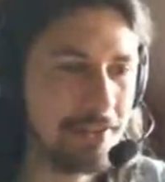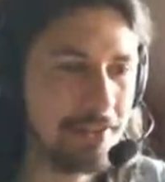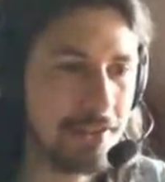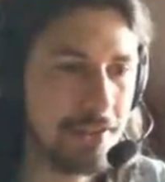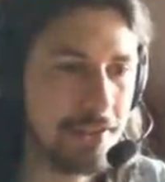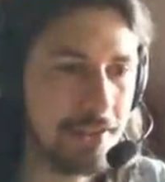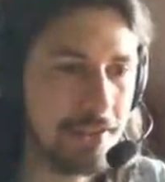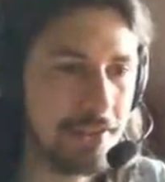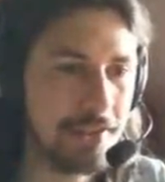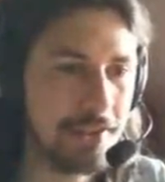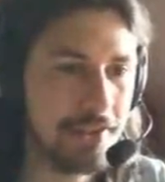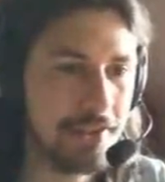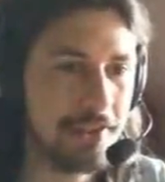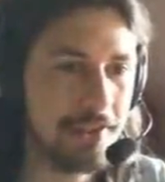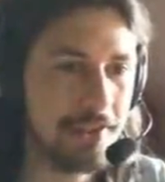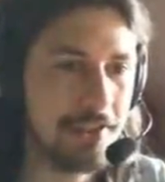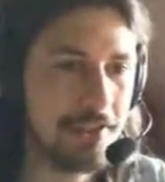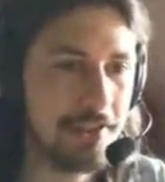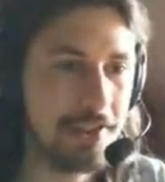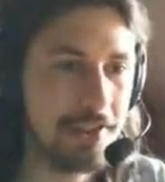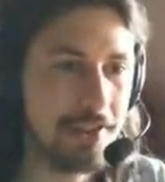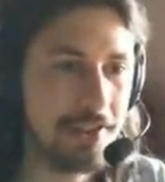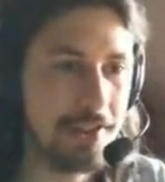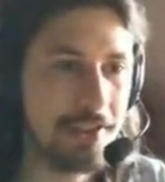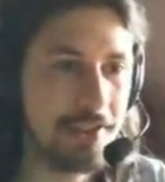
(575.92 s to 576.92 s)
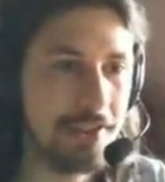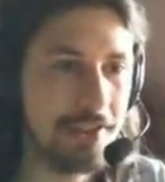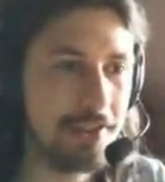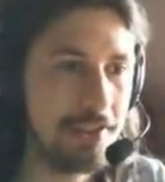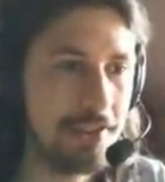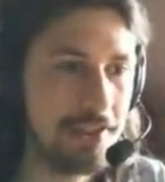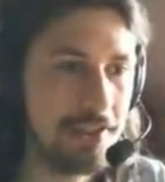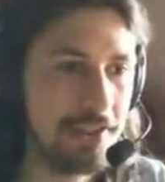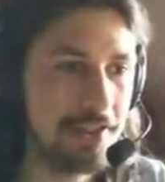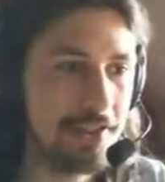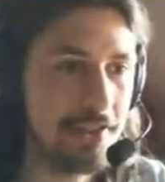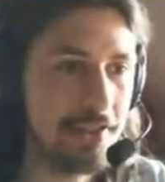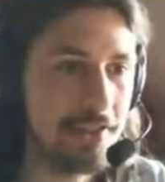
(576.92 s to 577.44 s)

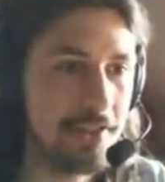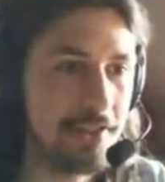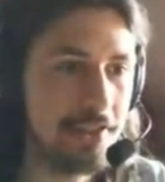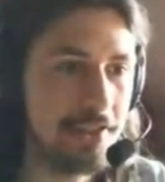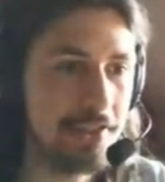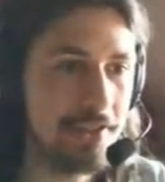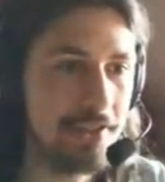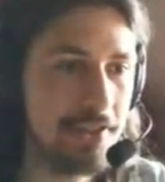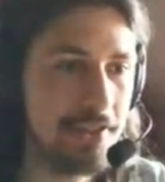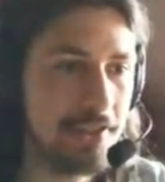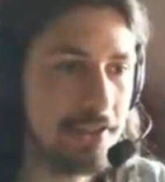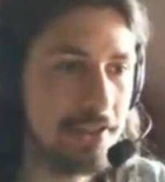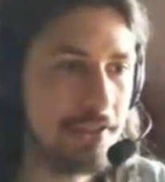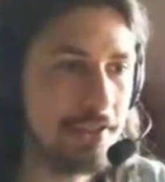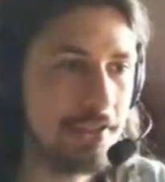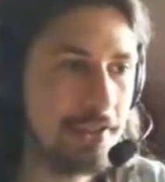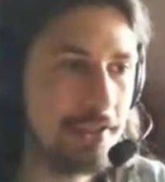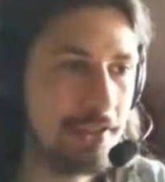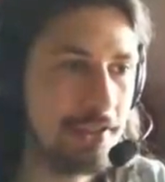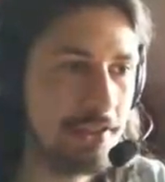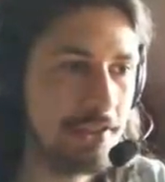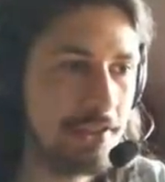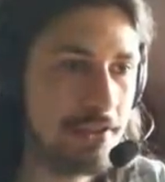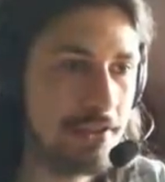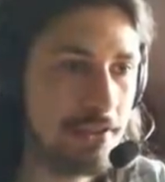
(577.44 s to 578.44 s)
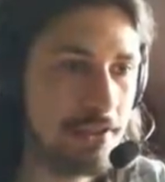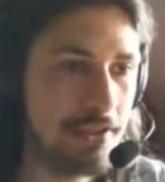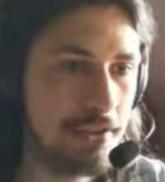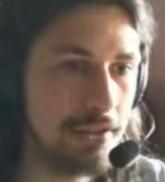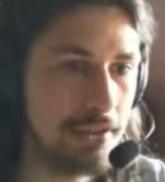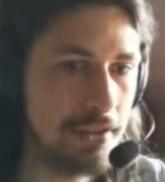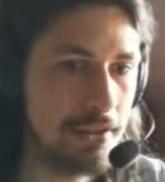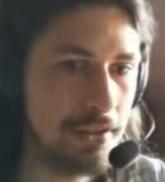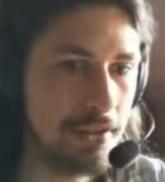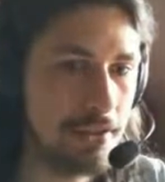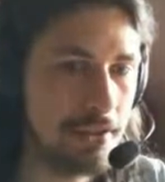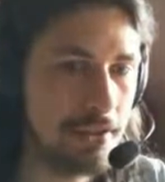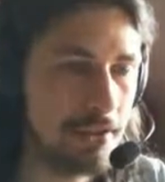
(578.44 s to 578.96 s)

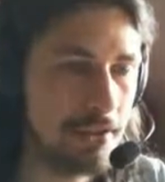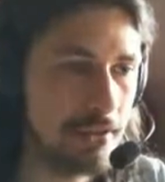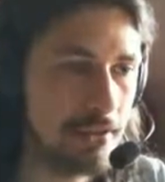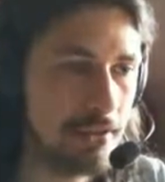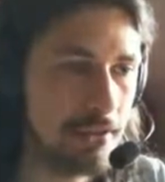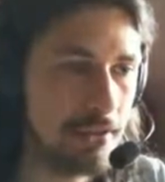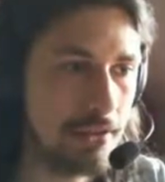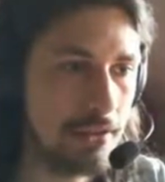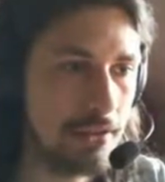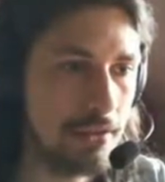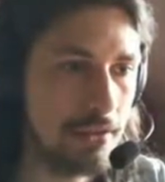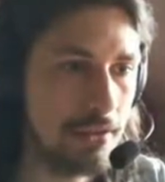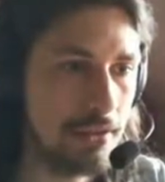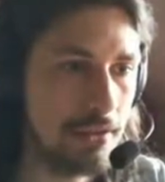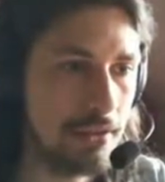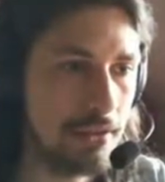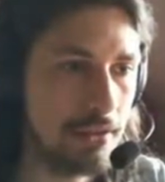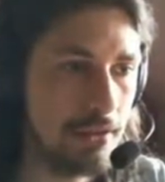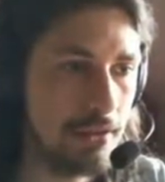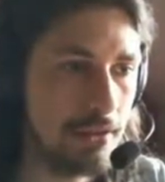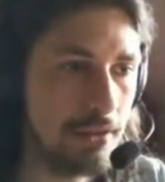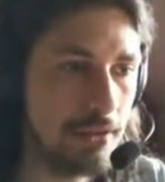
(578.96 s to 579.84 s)
(no one is talking)